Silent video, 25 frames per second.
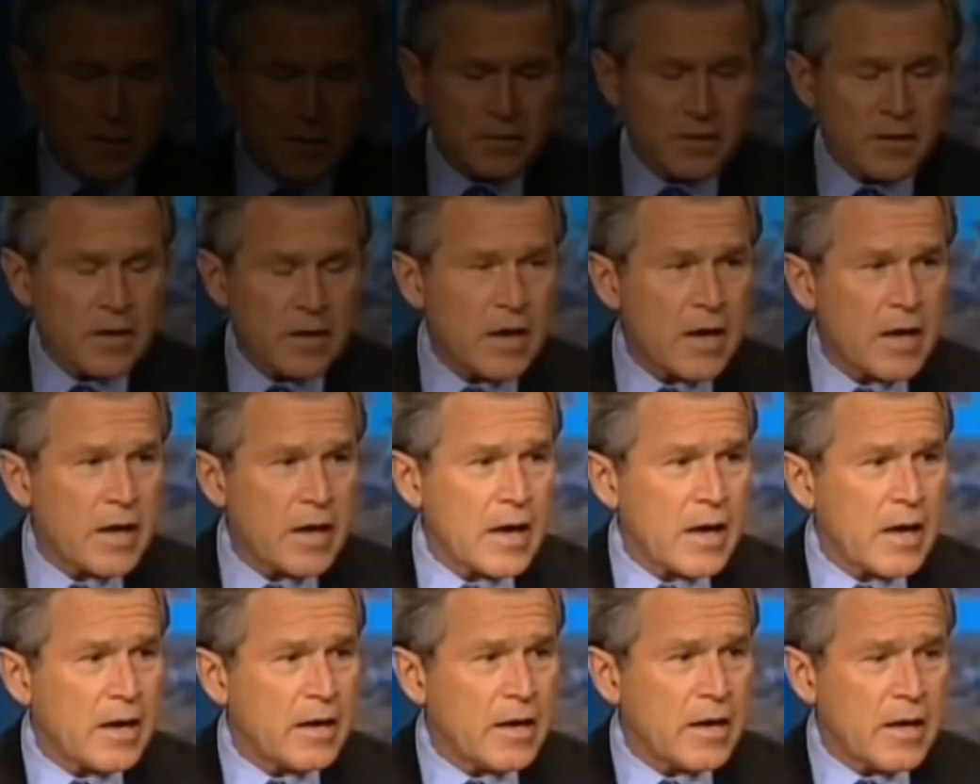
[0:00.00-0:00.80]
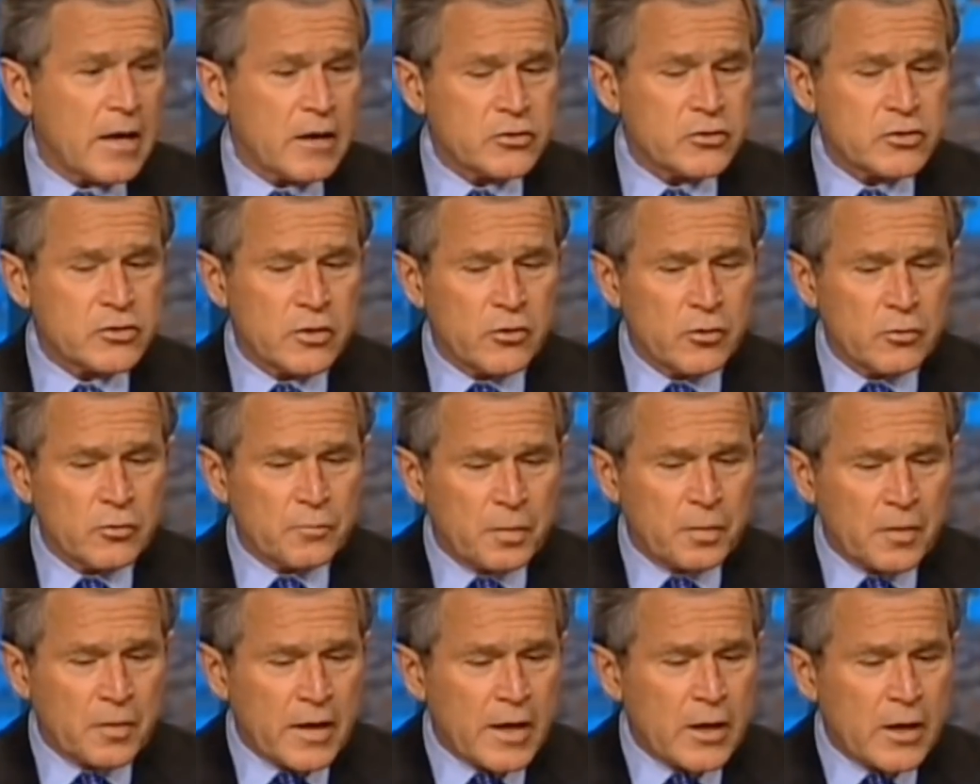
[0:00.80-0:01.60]
Today, I announce a new
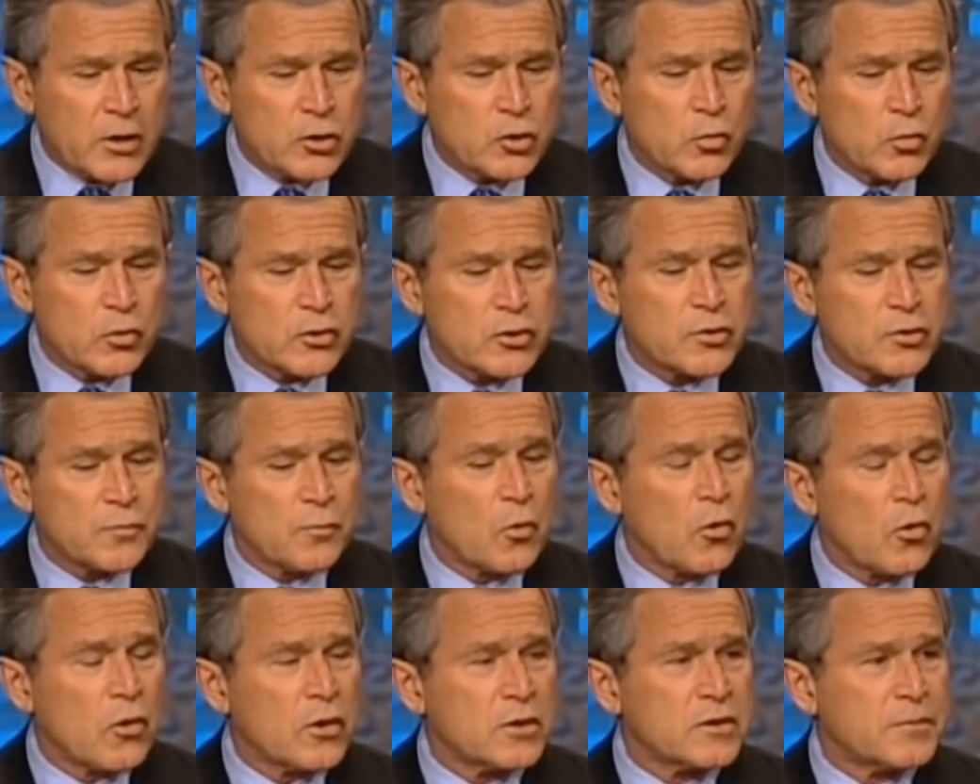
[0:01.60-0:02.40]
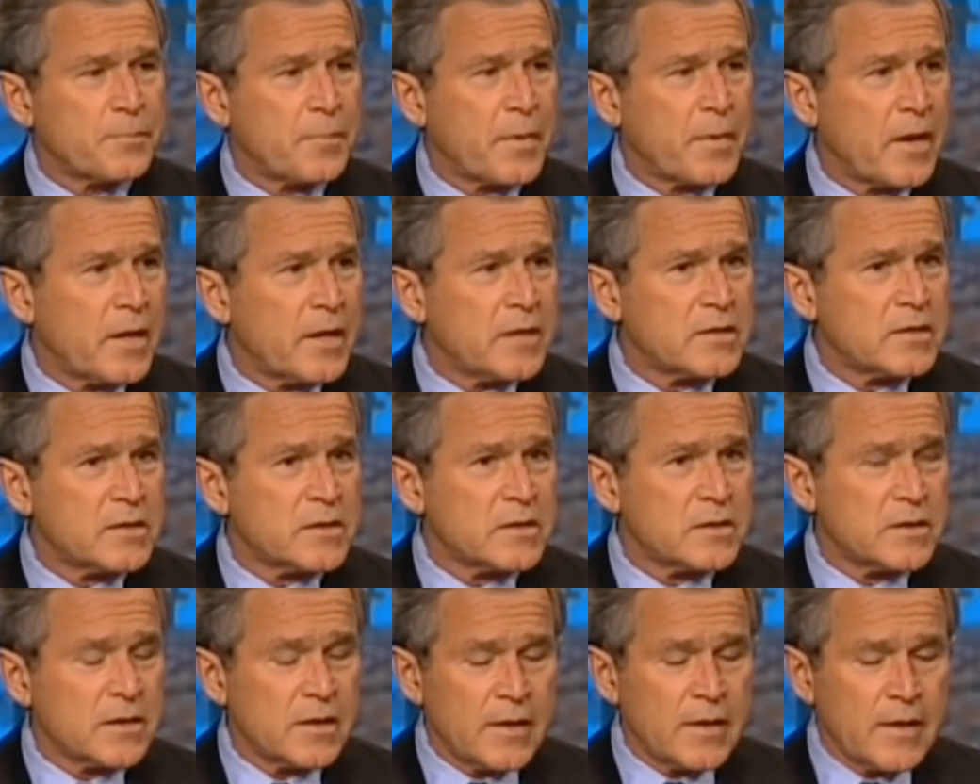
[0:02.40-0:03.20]
plan to explore
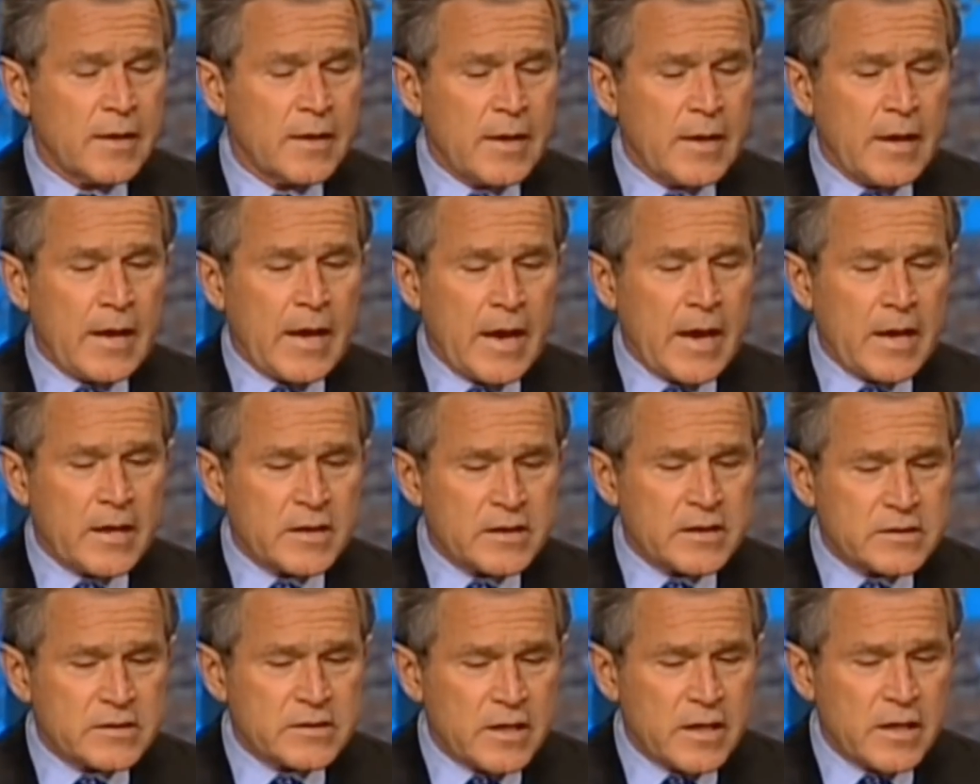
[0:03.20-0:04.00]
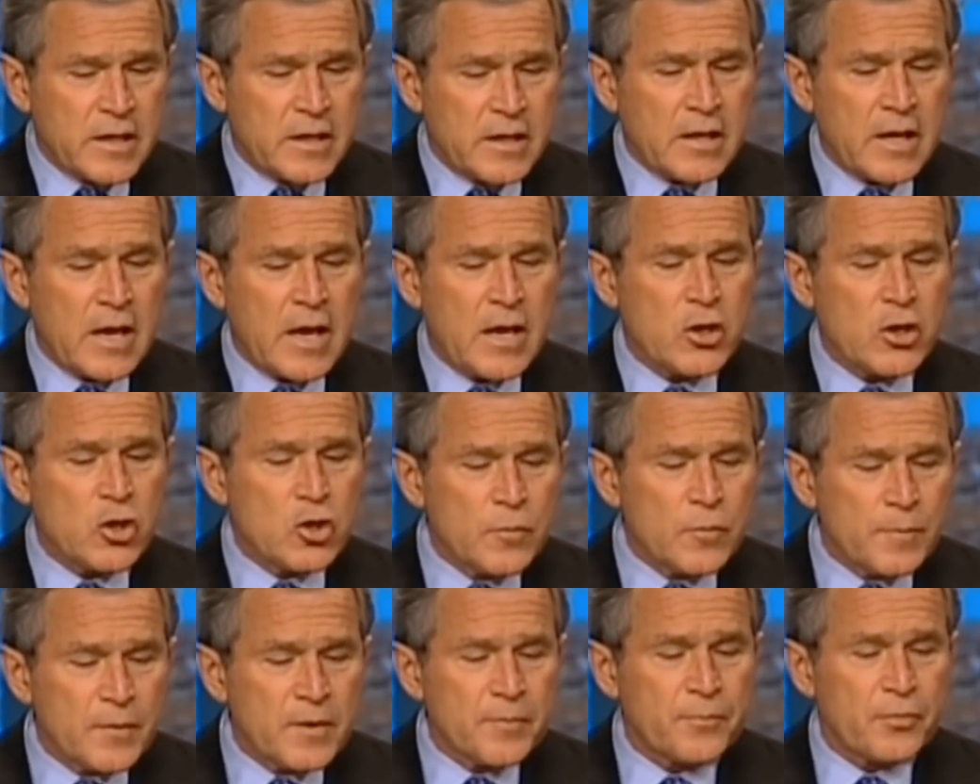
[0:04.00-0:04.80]
space stand a
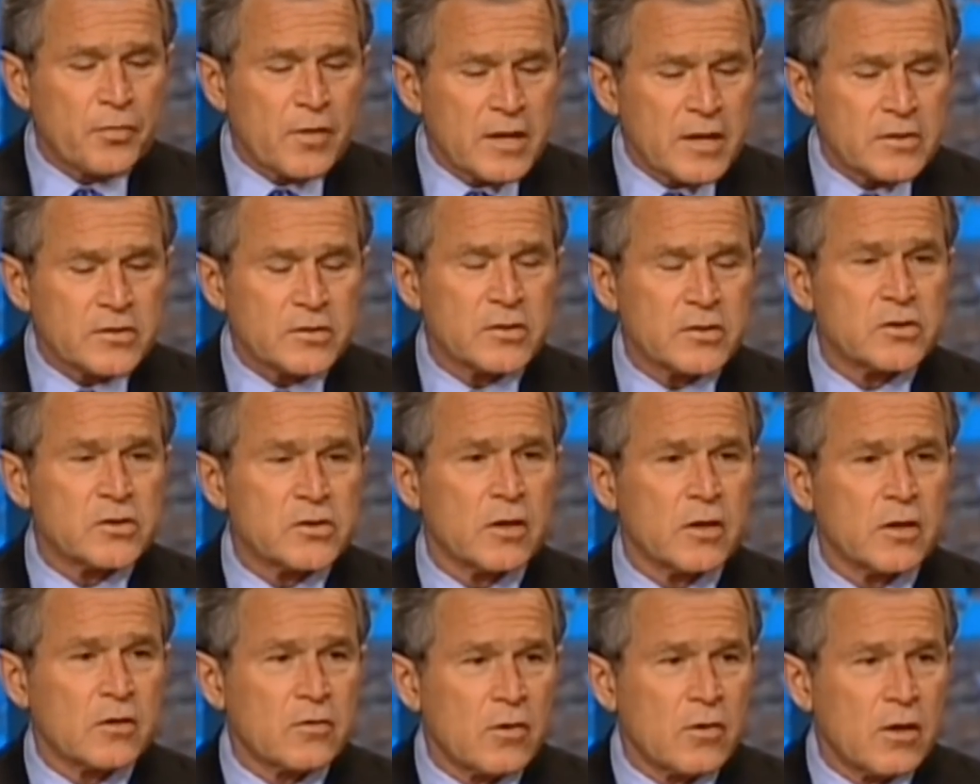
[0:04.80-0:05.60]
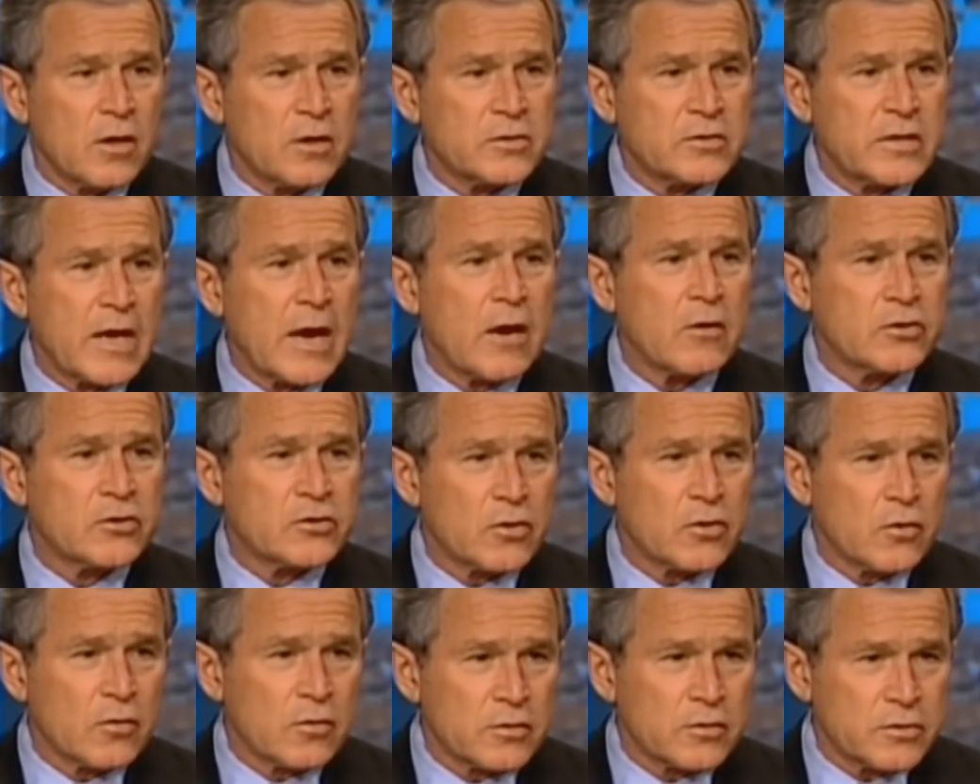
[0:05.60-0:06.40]
human presence across
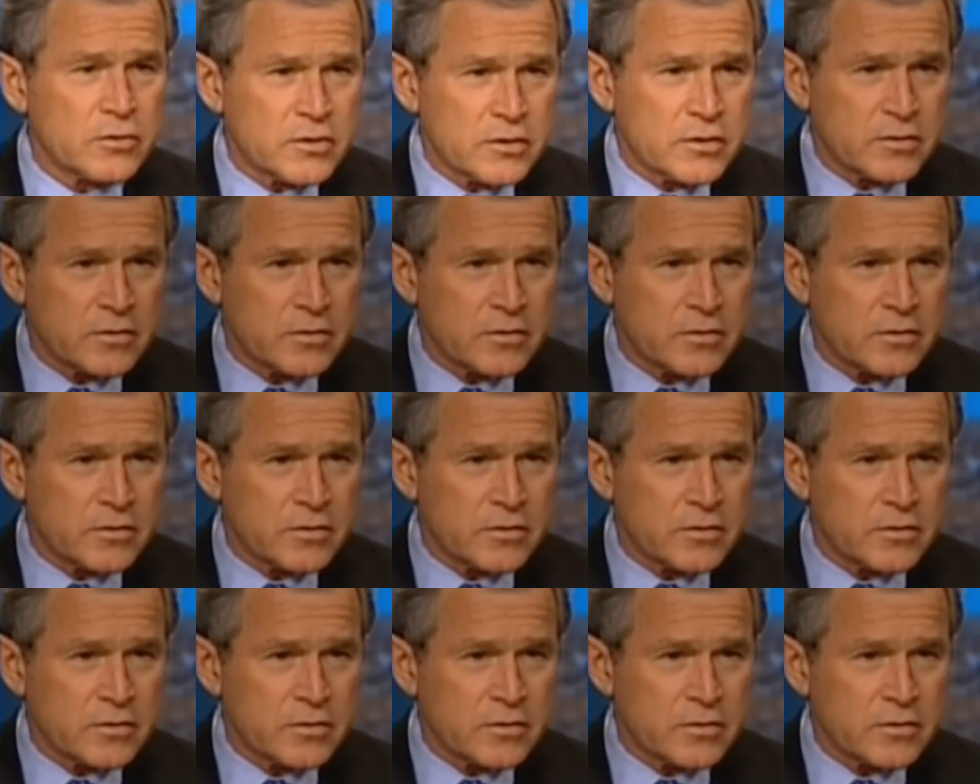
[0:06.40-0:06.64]
our solar